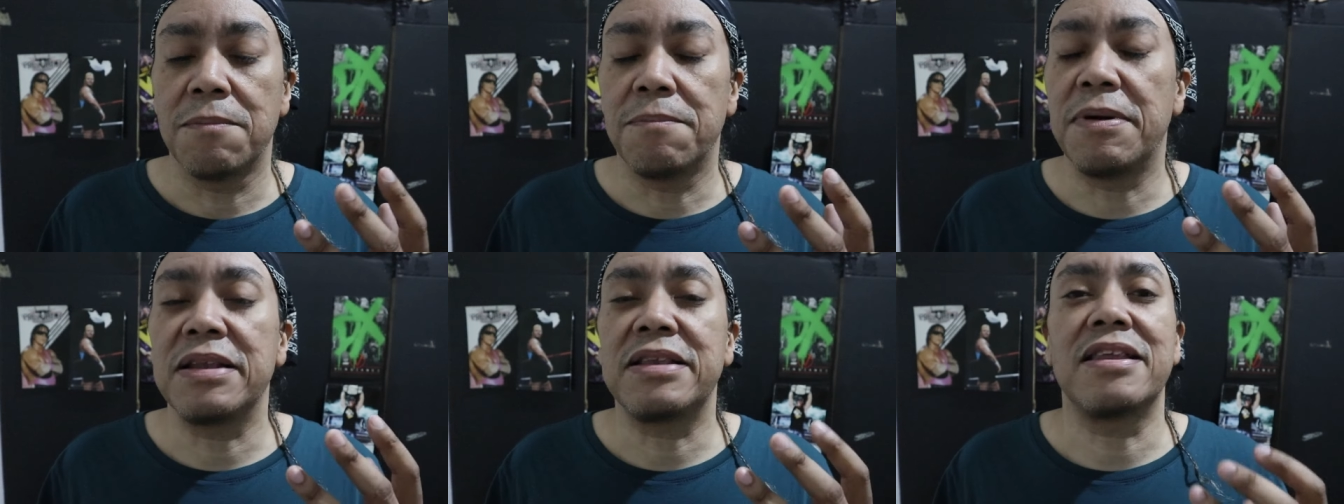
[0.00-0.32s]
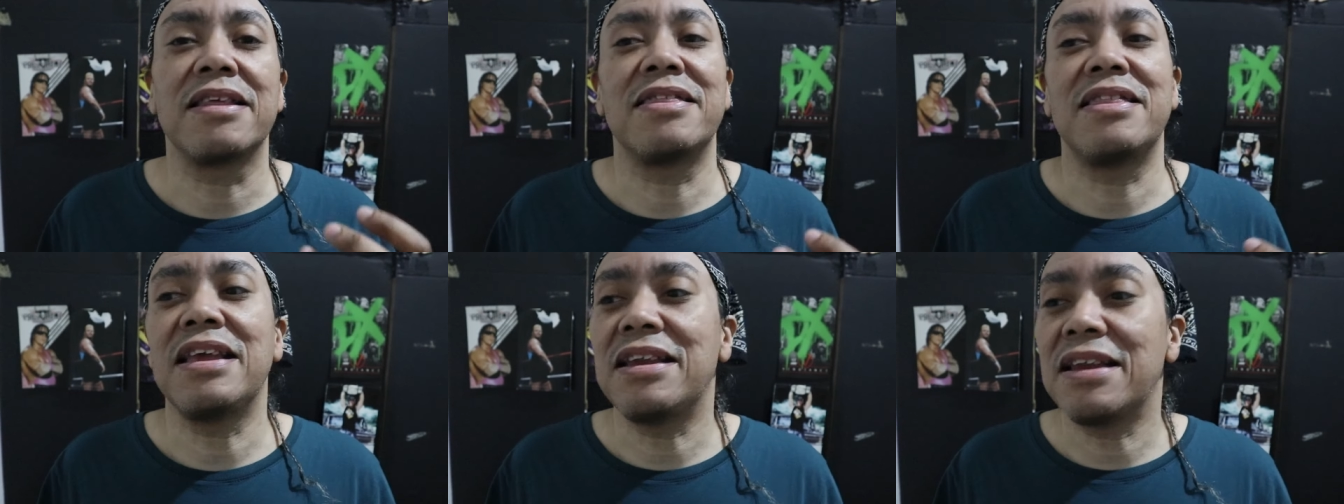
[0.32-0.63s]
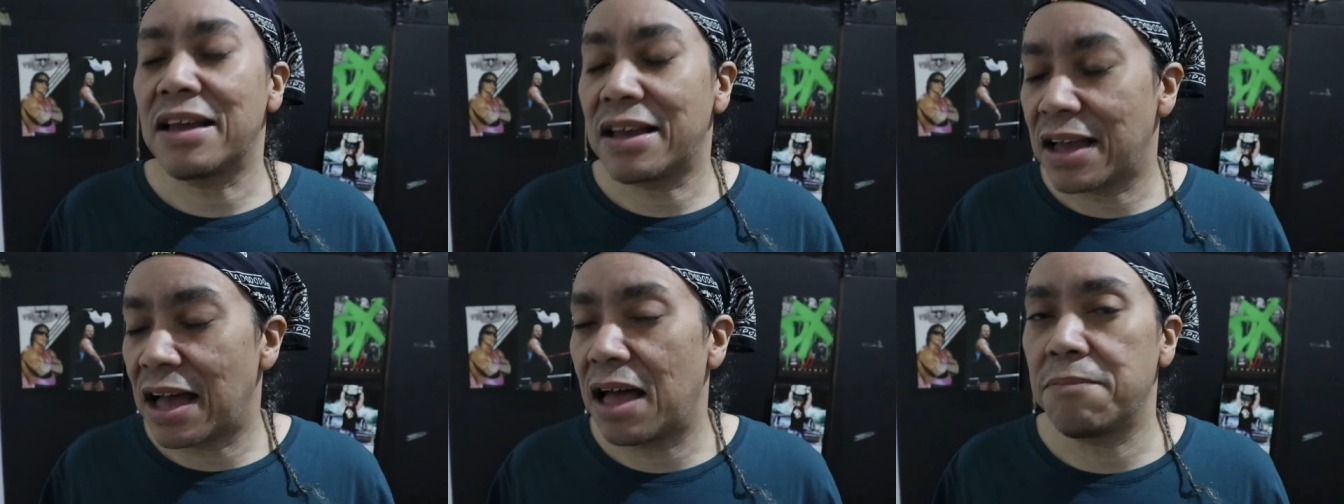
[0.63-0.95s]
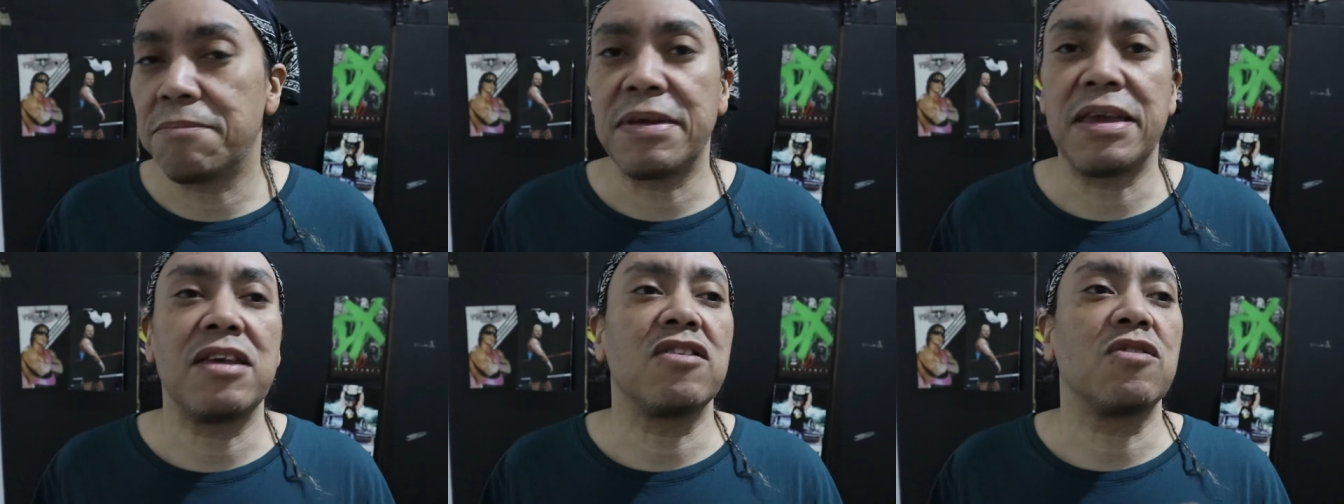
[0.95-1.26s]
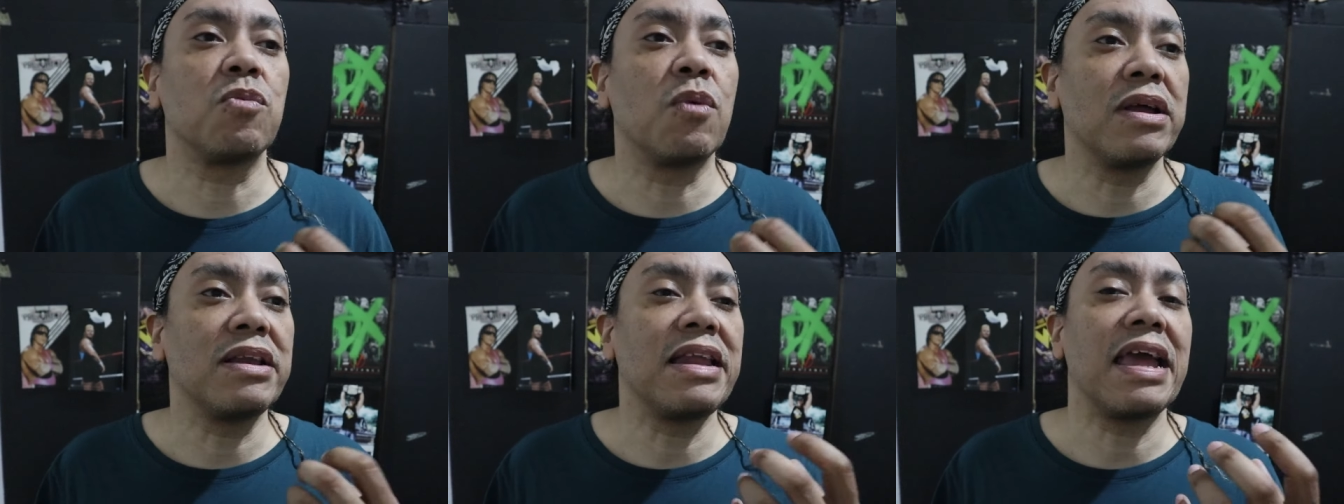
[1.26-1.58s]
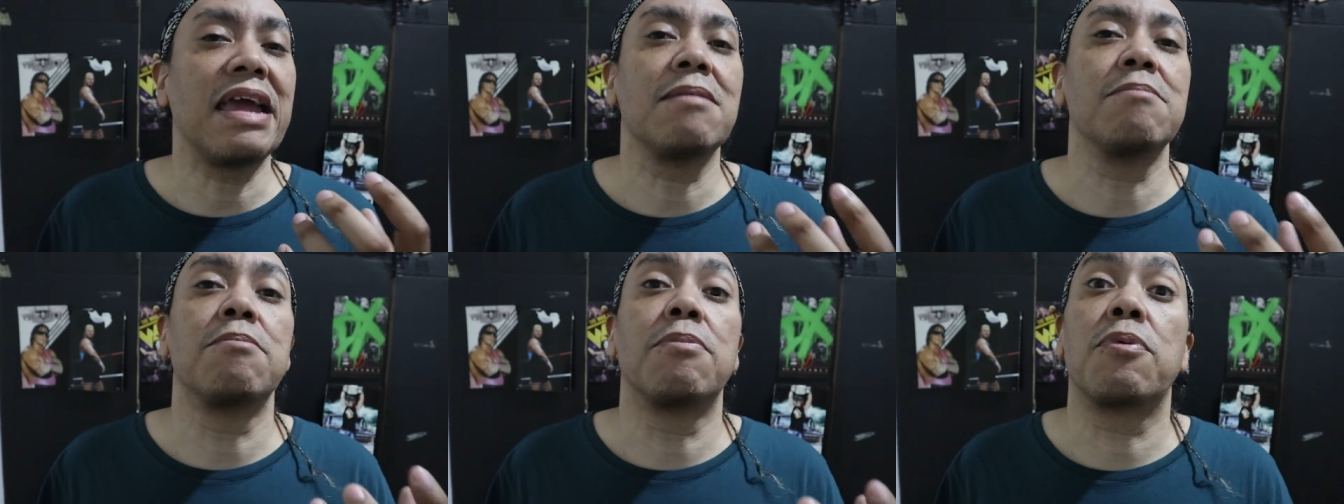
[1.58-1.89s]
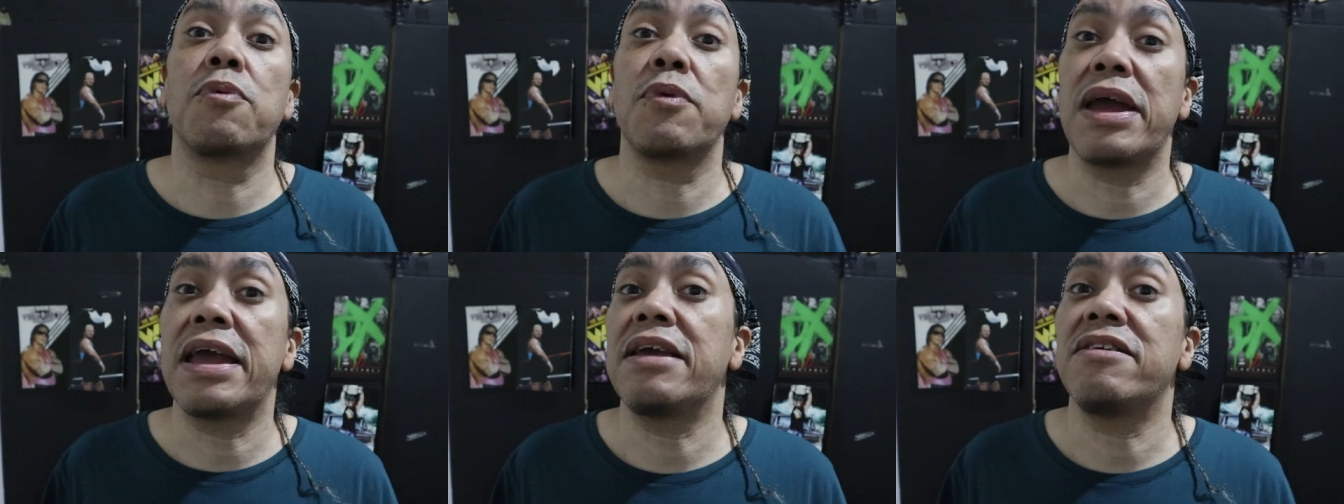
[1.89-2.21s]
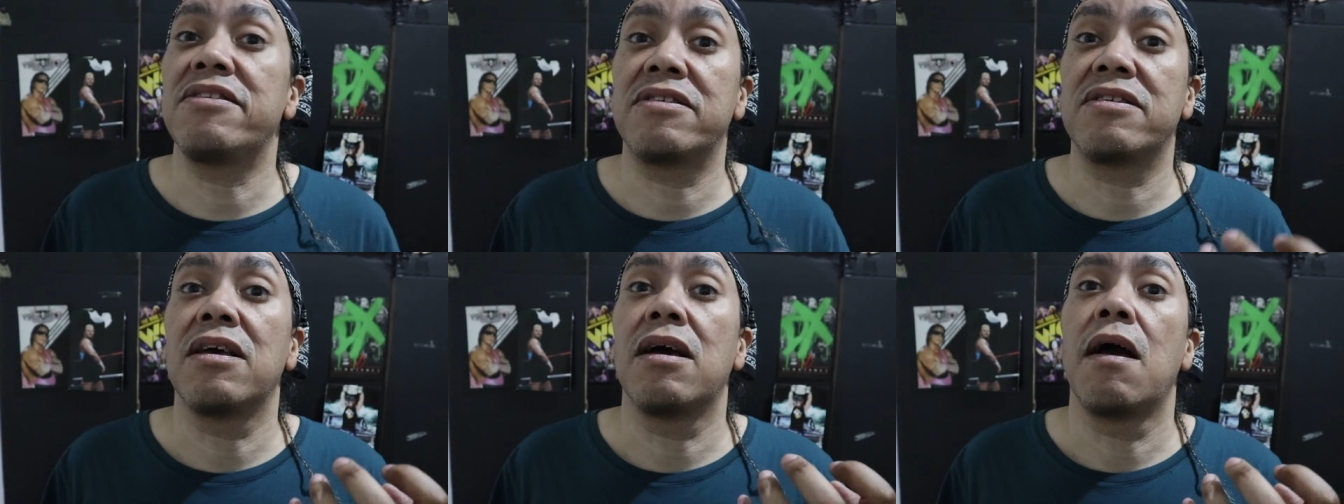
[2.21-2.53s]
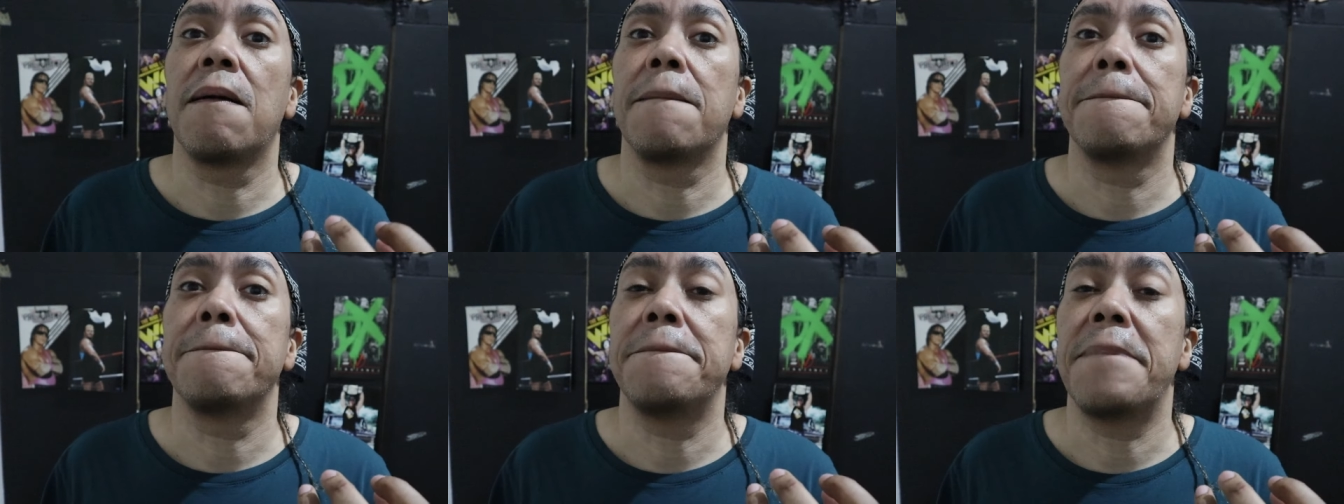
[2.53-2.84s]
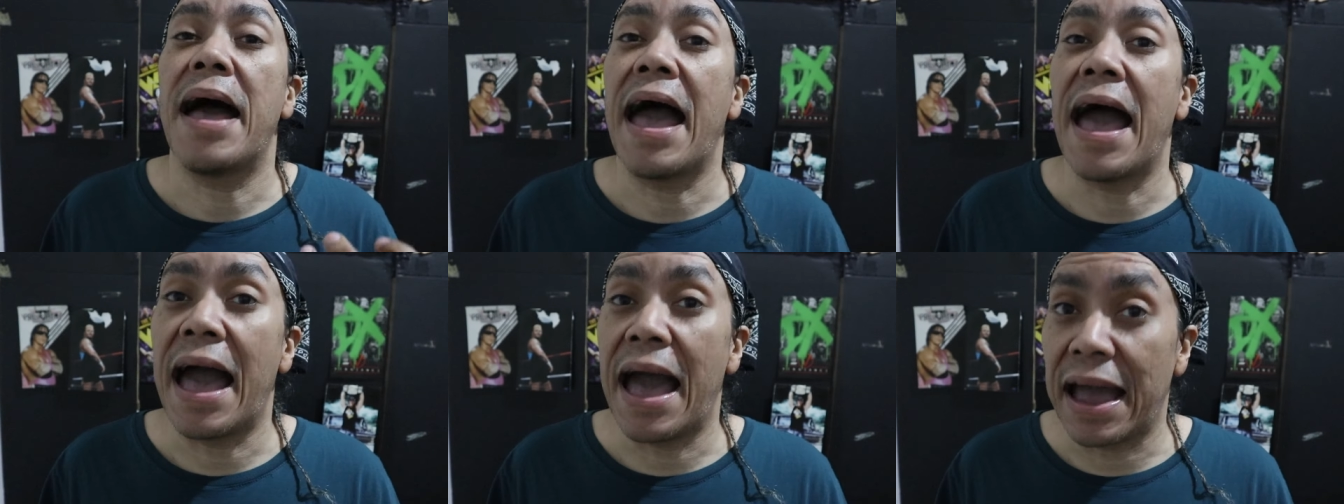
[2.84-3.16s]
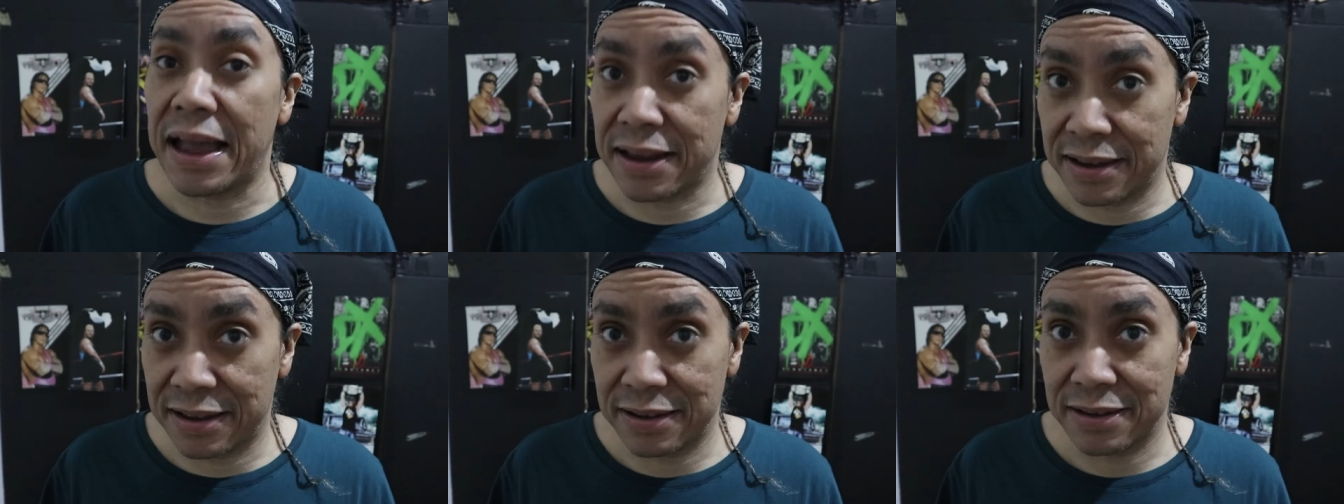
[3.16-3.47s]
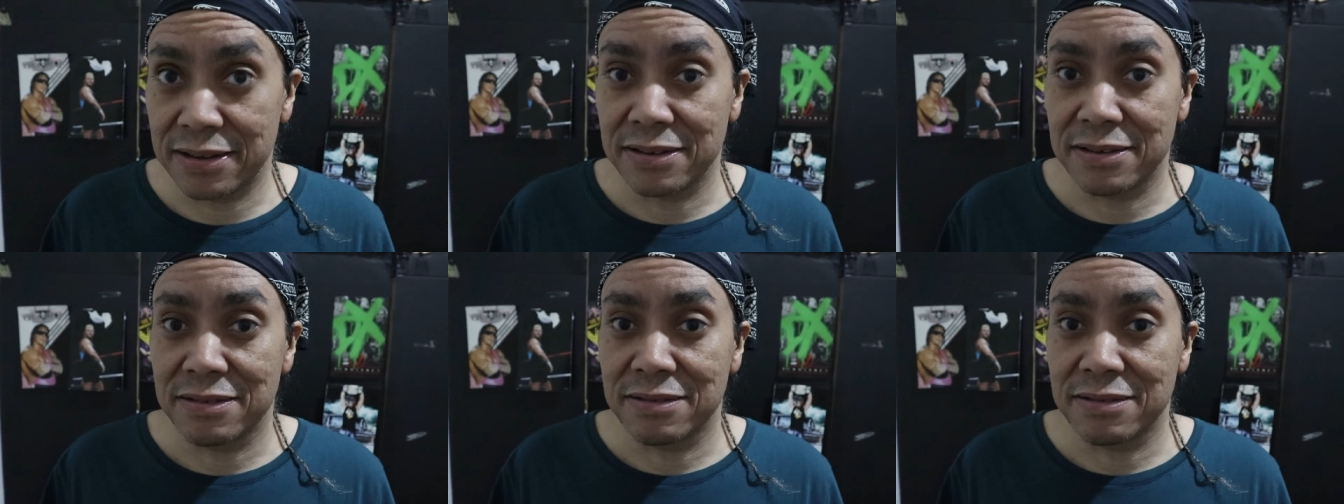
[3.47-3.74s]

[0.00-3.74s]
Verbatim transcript: But the thing that got me is when they embrace Pac.